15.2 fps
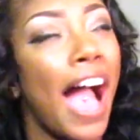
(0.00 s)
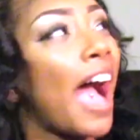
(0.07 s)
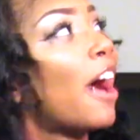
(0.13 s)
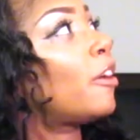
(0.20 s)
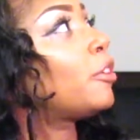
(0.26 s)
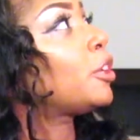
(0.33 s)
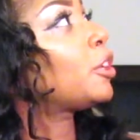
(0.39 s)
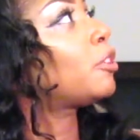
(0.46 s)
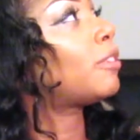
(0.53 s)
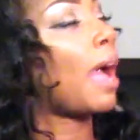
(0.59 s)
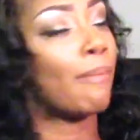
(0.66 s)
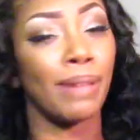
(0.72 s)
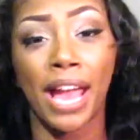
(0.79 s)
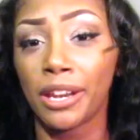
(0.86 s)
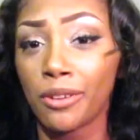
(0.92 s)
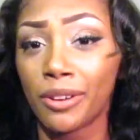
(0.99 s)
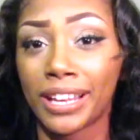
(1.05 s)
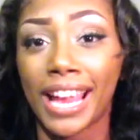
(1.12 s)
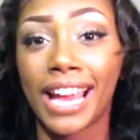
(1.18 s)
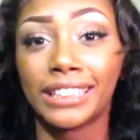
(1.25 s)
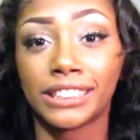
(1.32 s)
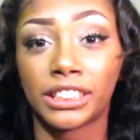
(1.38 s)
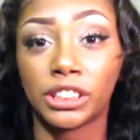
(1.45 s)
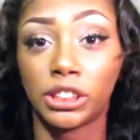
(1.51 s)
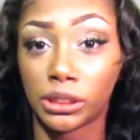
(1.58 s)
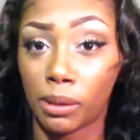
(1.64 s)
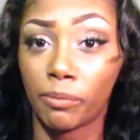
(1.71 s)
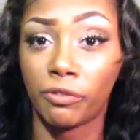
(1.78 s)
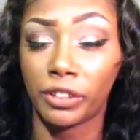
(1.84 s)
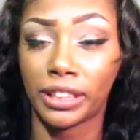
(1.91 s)
How do you, I mean, I know cats can
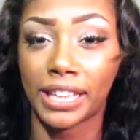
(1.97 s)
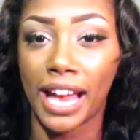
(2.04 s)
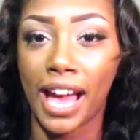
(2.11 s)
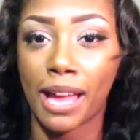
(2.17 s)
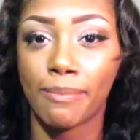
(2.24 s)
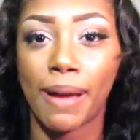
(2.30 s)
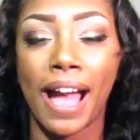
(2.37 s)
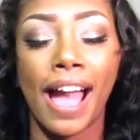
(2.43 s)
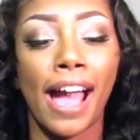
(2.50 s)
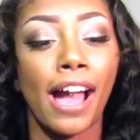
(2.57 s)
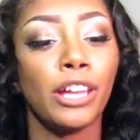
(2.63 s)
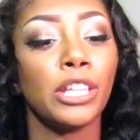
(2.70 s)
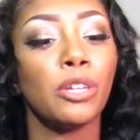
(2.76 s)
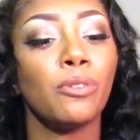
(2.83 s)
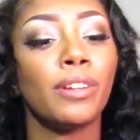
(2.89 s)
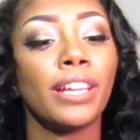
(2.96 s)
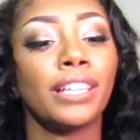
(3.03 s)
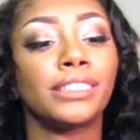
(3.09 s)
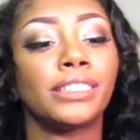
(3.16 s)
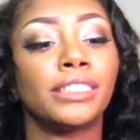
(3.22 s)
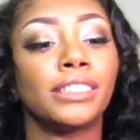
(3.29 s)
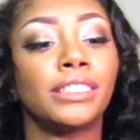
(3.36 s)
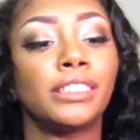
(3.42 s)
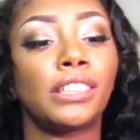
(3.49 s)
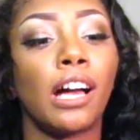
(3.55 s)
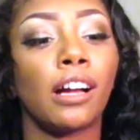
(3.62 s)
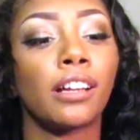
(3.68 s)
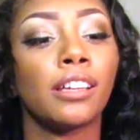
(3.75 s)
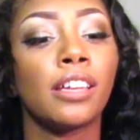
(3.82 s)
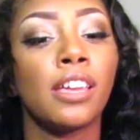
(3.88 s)
jump really high, but how do you get
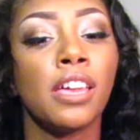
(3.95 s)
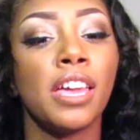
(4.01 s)
stuck